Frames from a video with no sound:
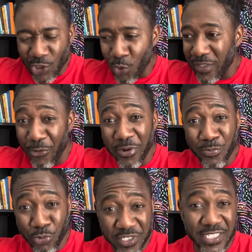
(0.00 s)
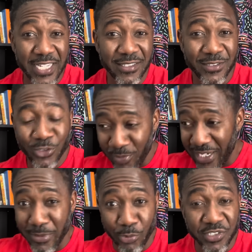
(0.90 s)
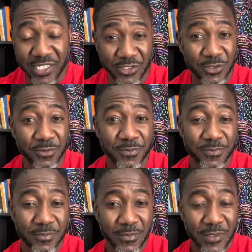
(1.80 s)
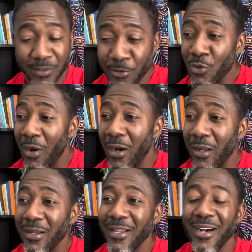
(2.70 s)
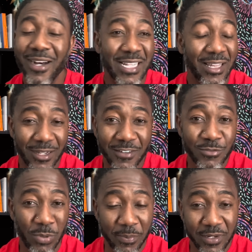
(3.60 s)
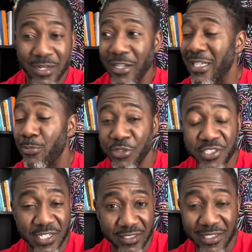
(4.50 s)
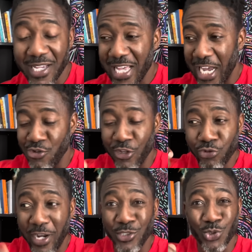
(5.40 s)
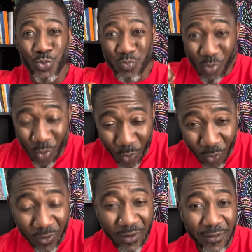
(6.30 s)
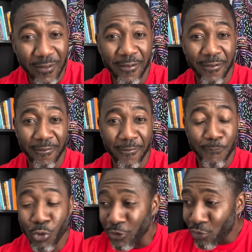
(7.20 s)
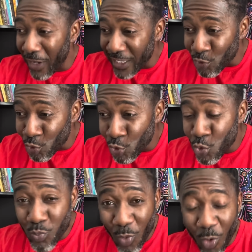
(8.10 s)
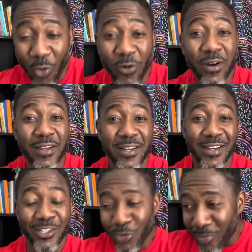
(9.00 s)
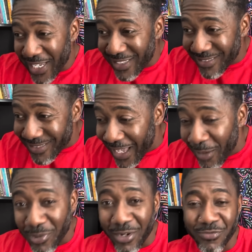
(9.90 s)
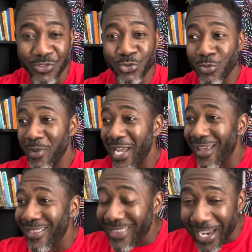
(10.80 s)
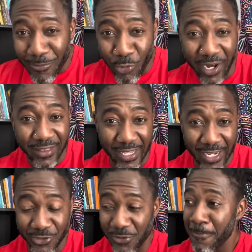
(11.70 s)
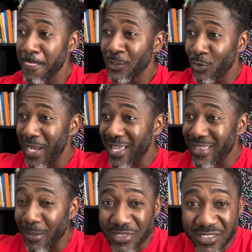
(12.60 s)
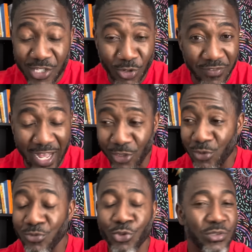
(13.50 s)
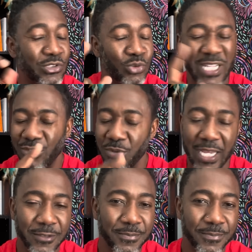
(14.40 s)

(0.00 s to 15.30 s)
don't already appreciate to make him appreciate you. Some of you are not loved properly, are not appreciated, and you are trying to do more. You are trying to do more to make them love you, to make them recognize you, to make them see your value. Do not do that.